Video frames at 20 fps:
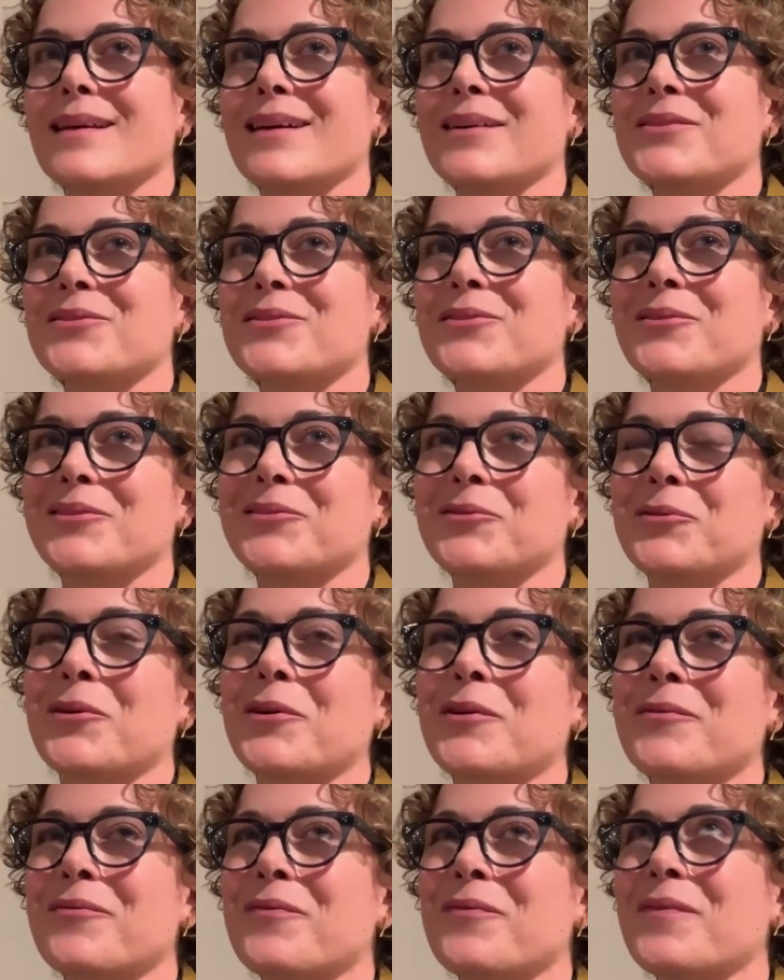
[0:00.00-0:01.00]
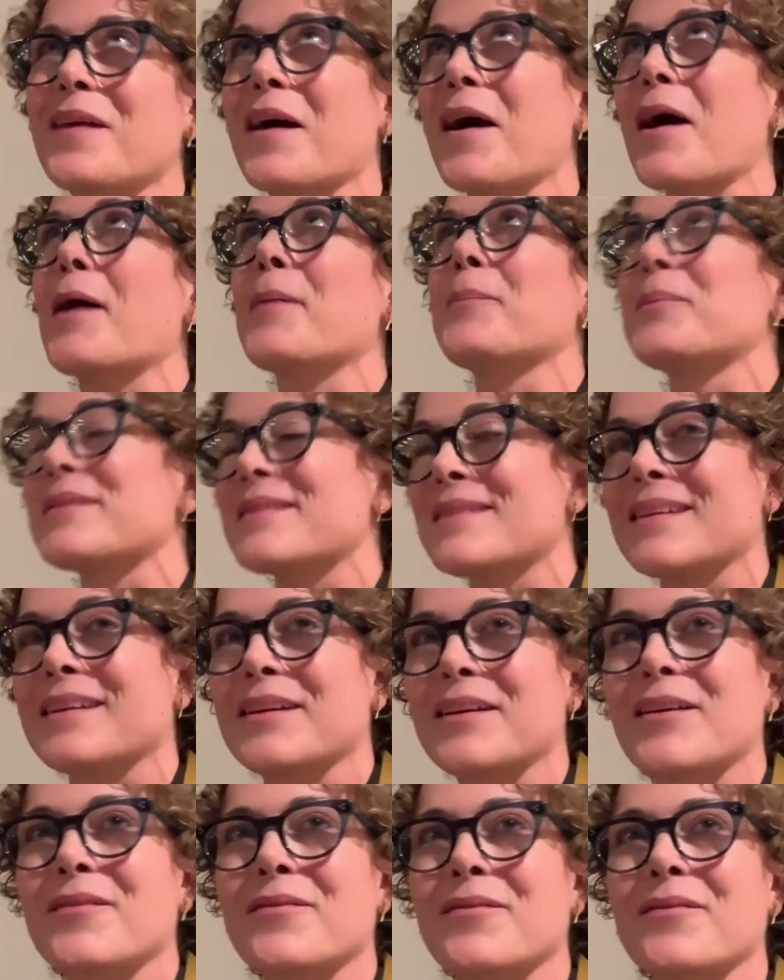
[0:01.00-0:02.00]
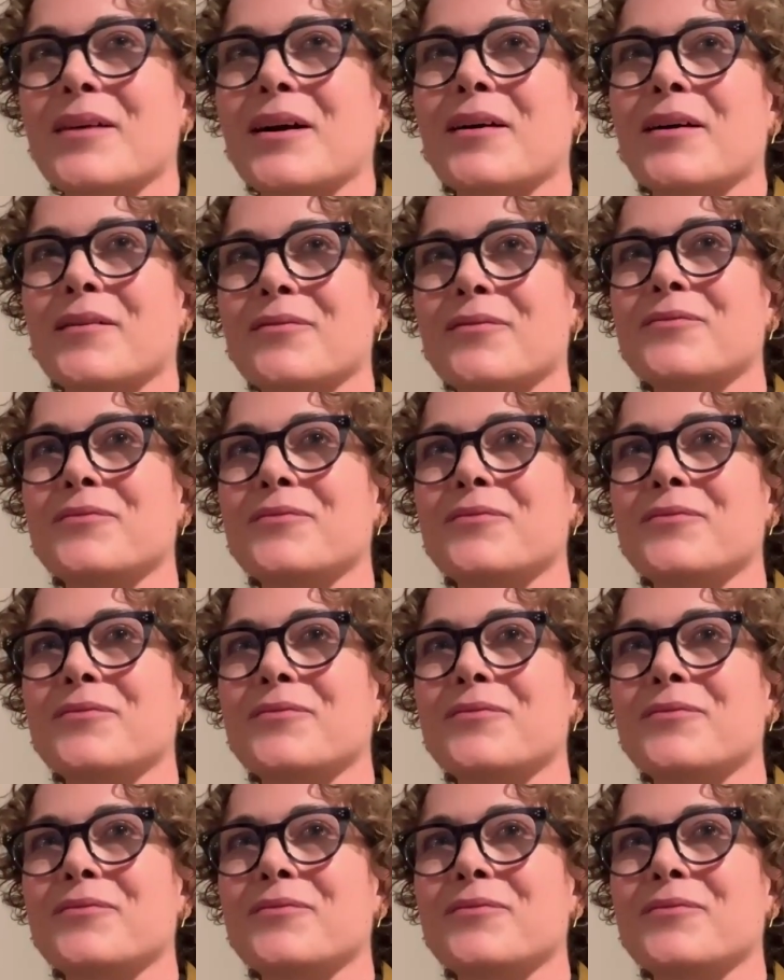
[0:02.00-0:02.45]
actually sort of the opposite of